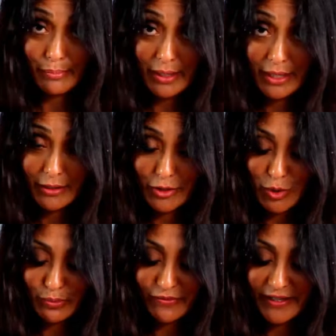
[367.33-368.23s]
being
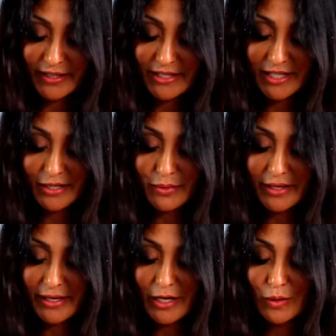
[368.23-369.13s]
super fancy
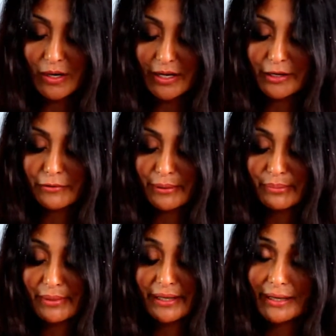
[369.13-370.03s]
with how I
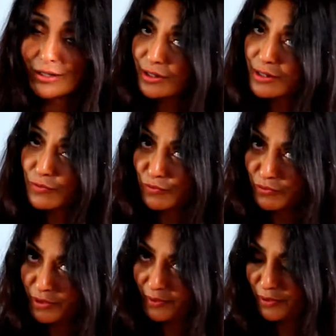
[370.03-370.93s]
crimp my edges
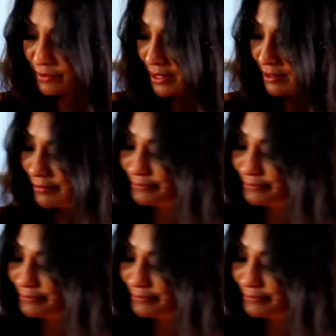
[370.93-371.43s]
really won't matter.